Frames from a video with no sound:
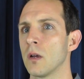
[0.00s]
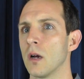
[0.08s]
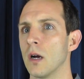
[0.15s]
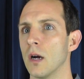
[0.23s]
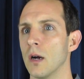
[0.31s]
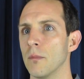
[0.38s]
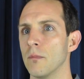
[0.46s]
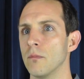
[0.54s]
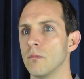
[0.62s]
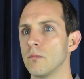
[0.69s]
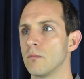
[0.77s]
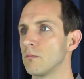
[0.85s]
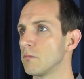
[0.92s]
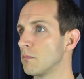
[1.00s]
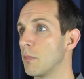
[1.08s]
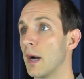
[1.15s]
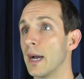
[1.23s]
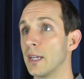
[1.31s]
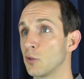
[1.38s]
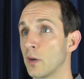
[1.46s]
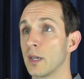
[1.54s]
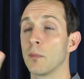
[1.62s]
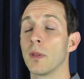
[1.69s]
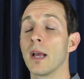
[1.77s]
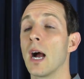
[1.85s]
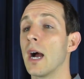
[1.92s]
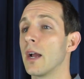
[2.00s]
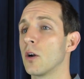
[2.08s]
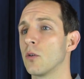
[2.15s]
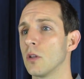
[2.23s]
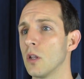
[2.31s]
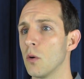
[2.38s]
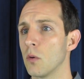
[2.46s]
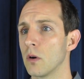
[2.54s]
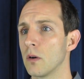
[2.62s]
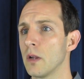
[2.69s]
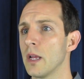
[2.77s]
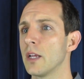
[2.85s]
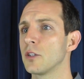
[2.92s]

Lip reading: by trying to play higher or lower.